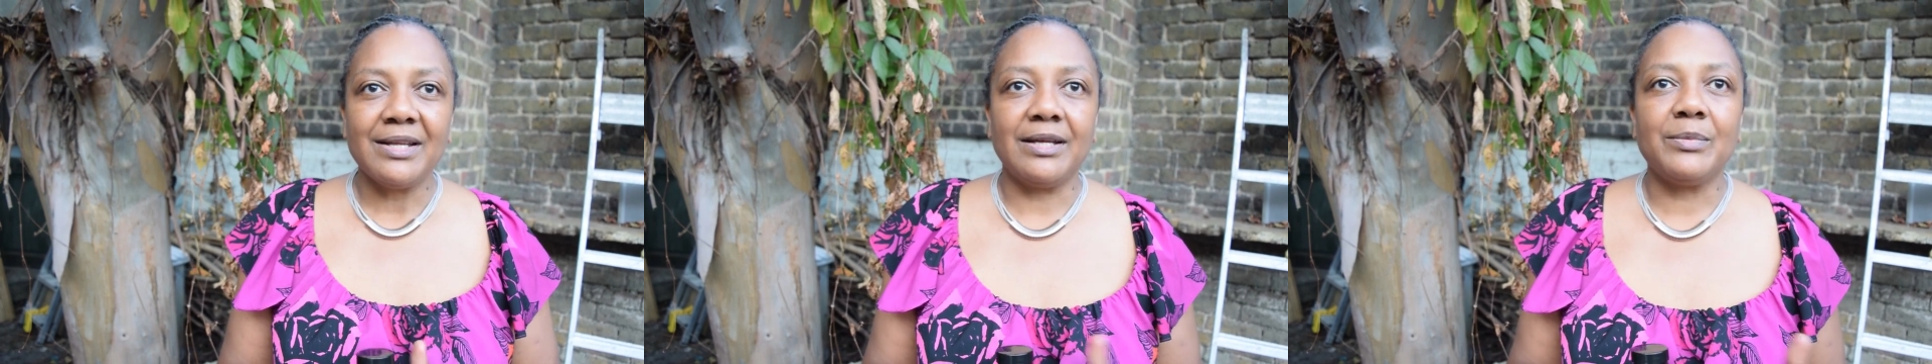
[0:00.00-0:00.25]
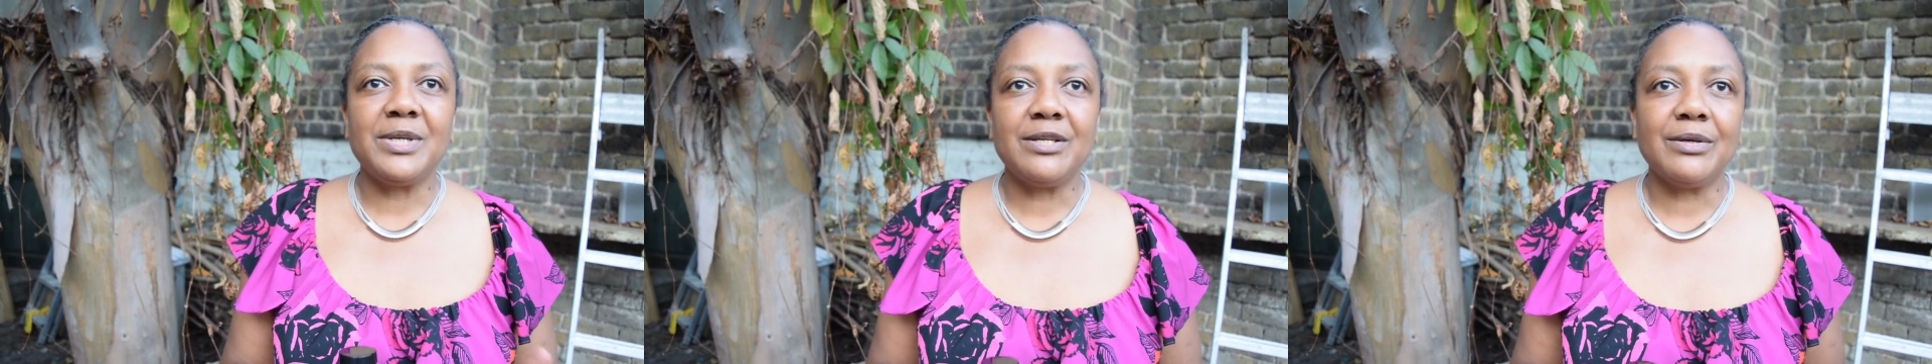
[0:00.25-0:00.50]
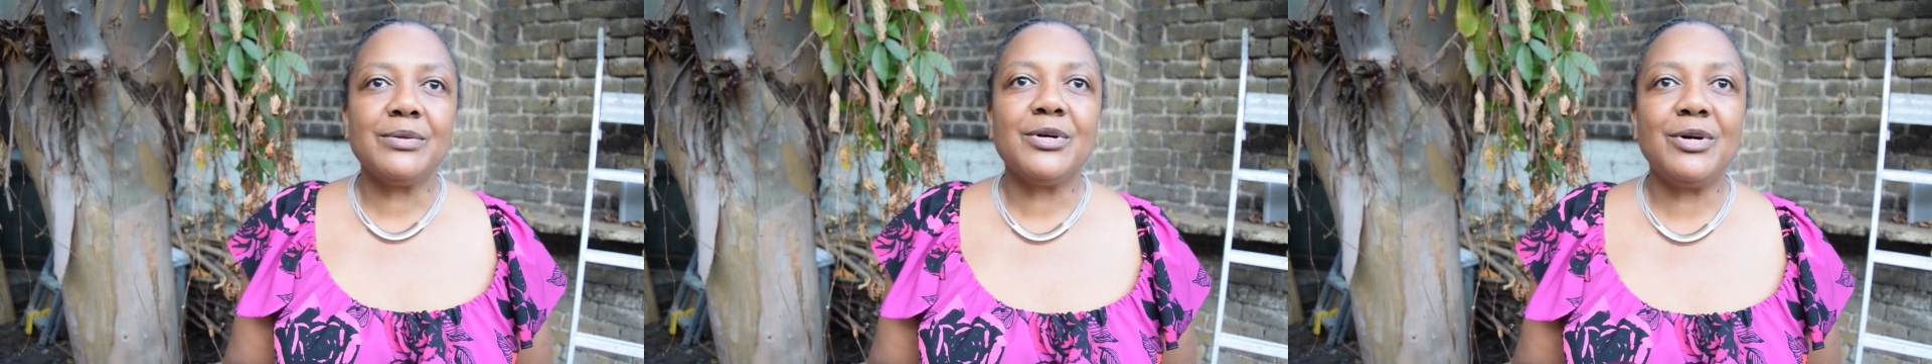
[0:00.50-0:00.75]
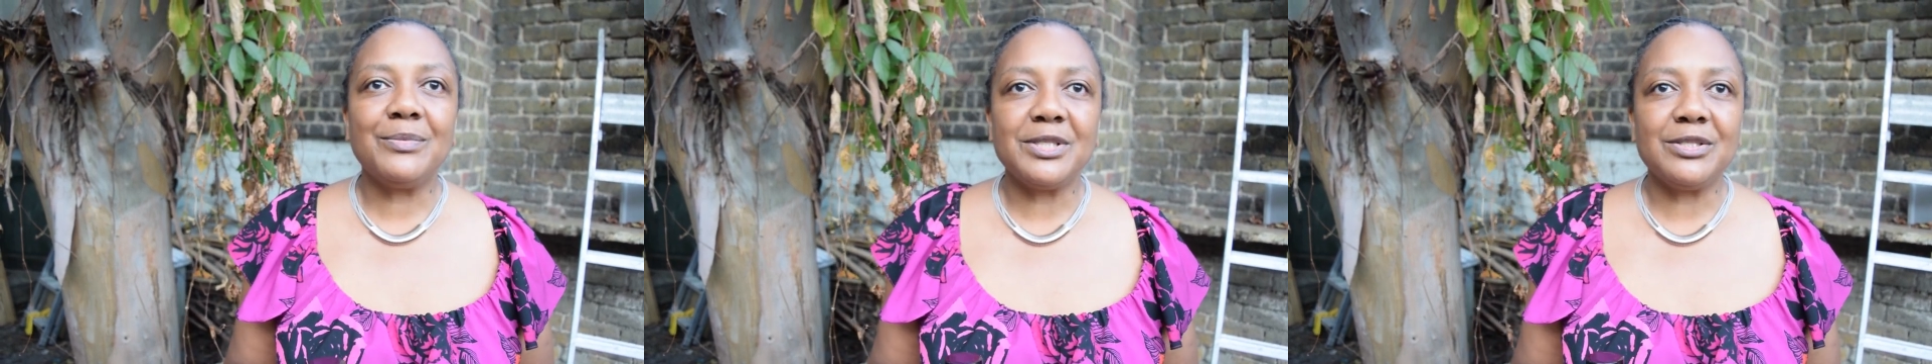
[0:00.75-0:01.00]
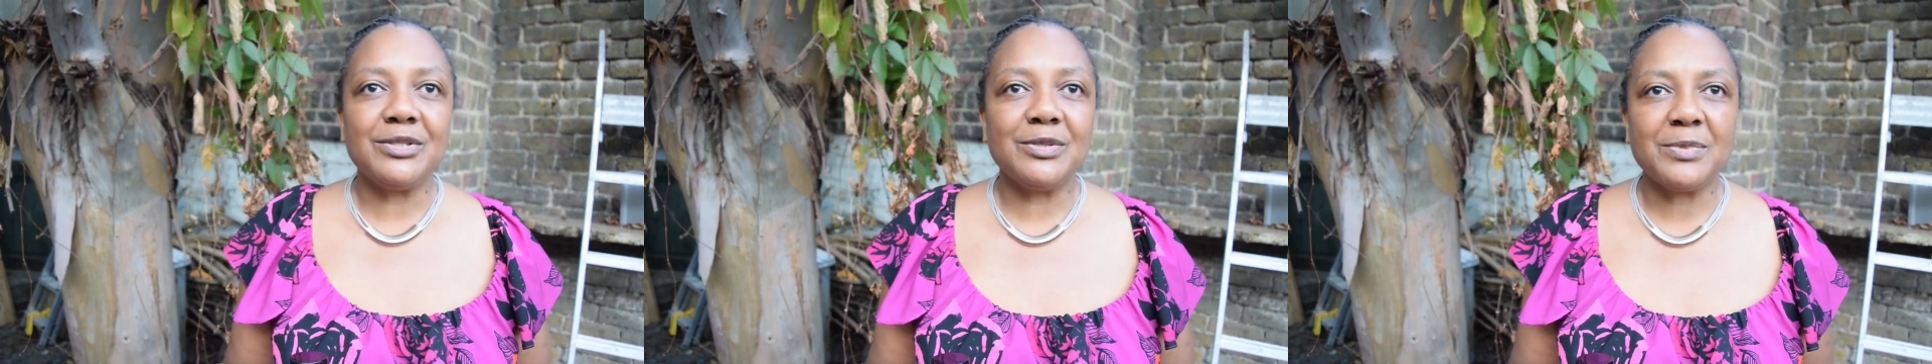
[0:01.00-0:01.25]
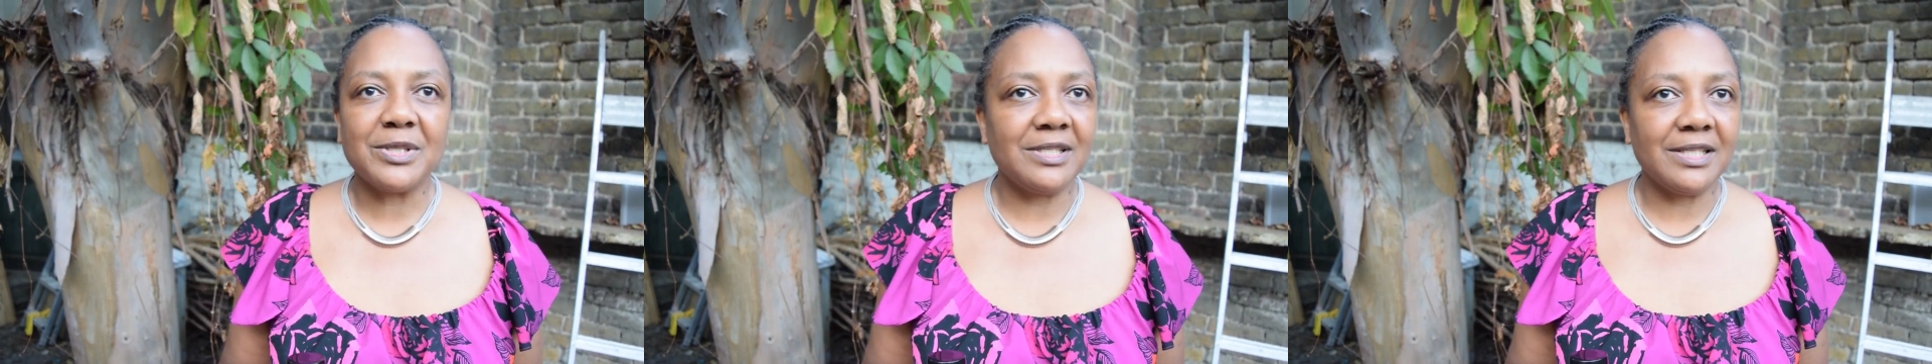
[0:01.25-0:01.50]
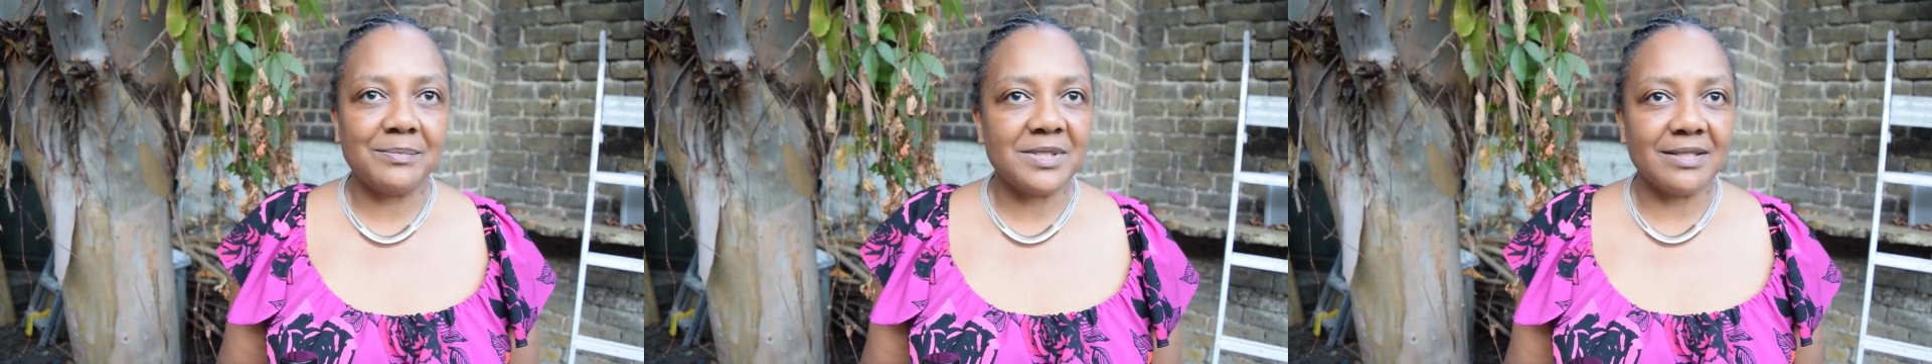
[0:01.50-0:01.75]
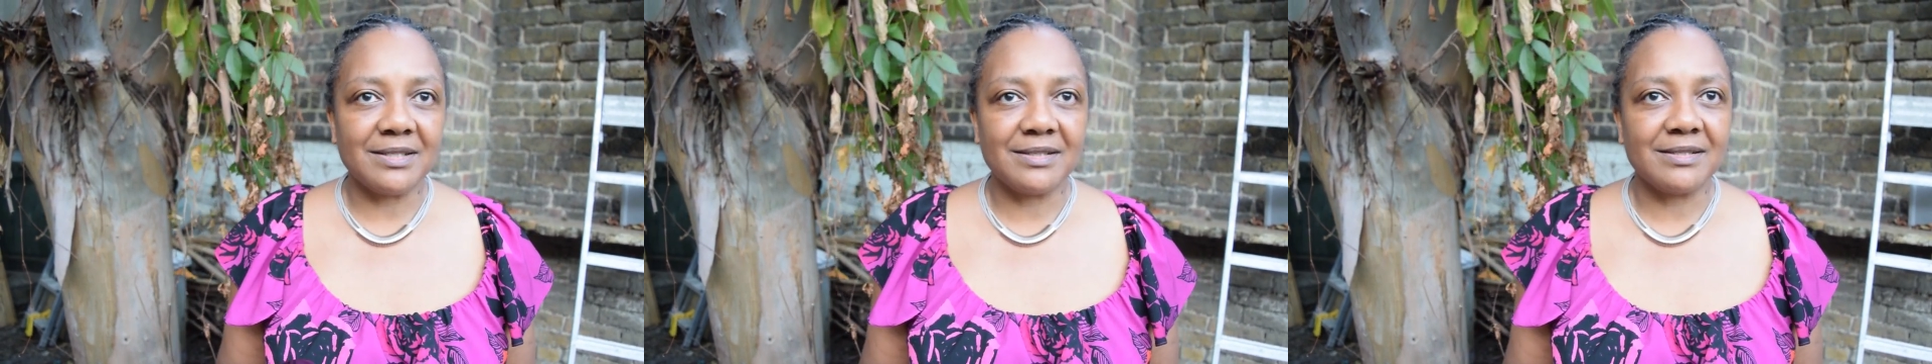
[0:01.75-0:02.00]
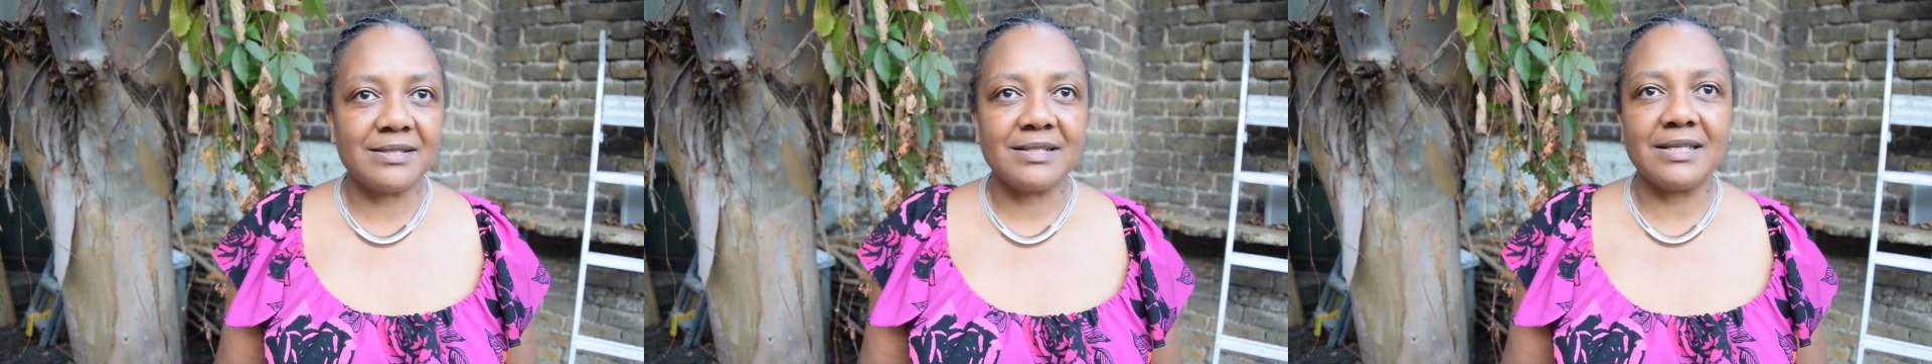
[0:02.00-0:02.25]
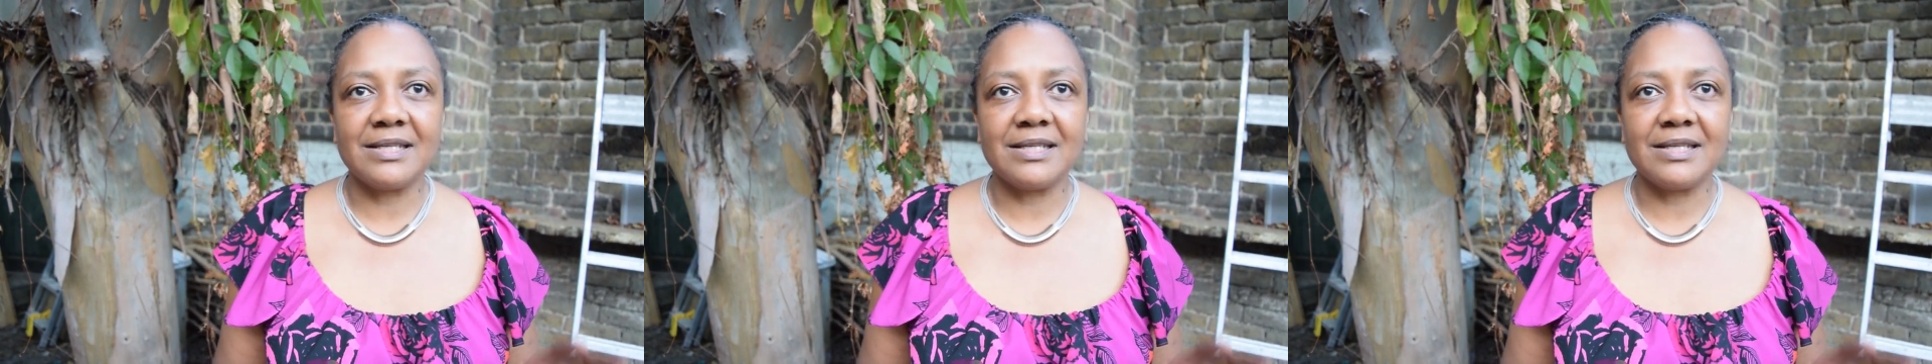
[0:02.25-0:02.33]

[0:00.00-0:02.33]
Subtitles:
Now, we know common eucalyptus